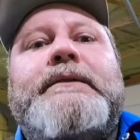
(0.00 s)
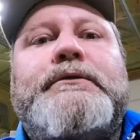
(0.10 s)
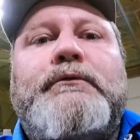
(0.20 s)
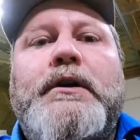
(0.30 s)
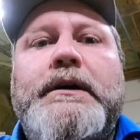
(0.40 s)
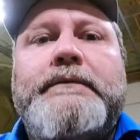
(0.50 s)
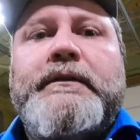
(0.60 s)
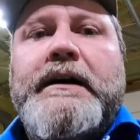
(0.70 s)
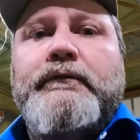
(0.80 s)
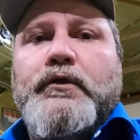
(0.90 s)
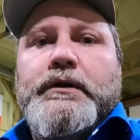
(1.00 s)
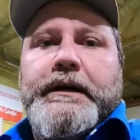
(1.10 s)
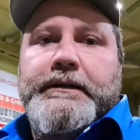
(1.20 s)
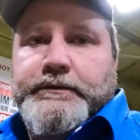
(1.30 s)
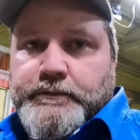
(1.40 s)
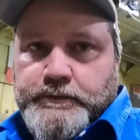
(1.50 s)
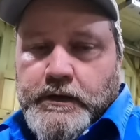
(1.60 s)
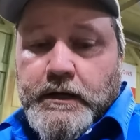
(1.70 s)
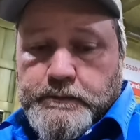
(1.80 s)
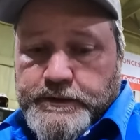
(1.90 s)
that one run. Valve 1 has a
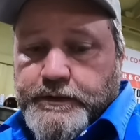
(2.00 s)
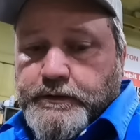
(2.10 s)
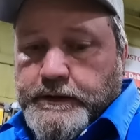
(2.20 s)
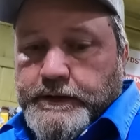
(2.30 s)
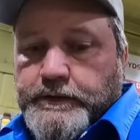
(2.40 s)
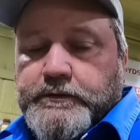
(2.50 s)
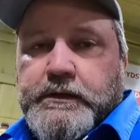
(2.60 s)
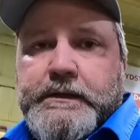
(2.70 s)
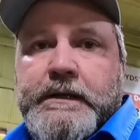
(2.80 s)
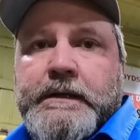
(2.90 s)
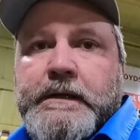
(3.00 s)
lot of material in it usually,